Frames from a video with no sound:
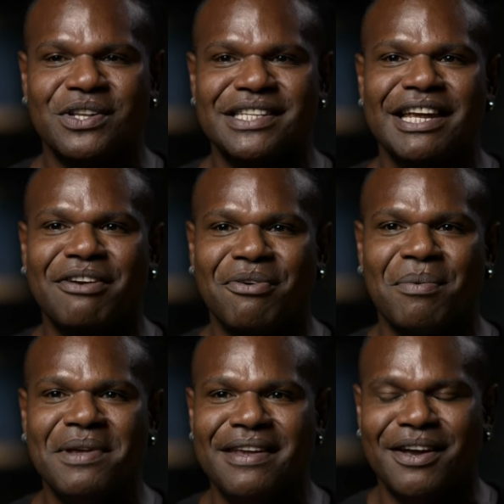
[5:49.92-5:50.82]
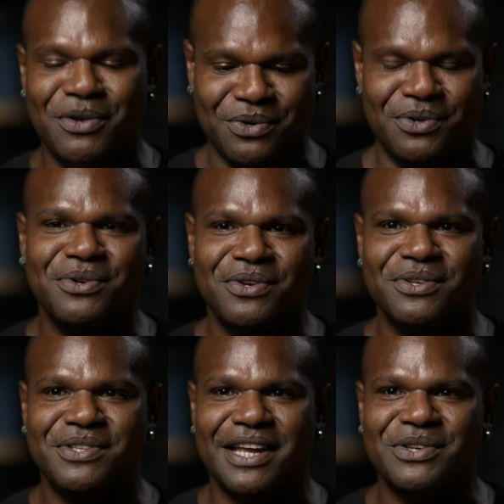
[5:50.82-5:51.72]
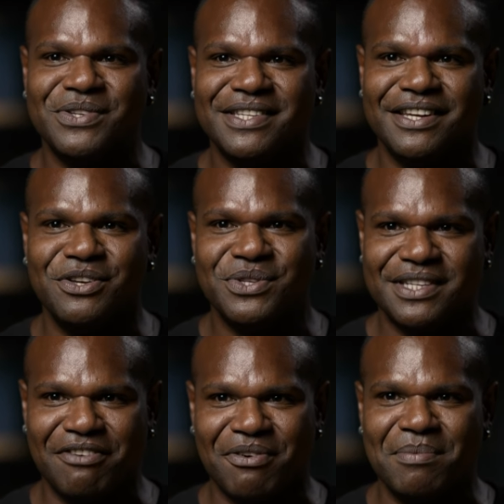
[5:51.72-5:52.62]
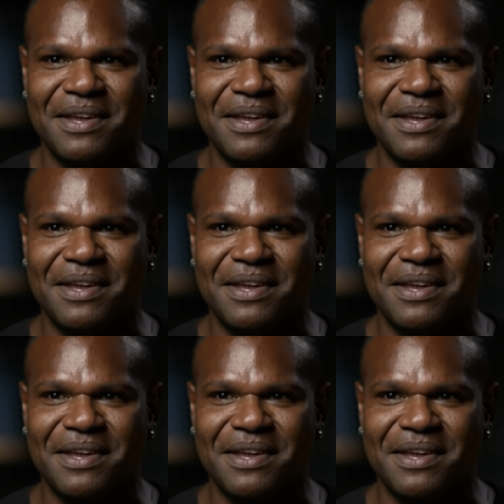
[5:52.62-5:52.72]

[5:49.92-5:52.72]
not singing from here, you, you, you tend to you sing from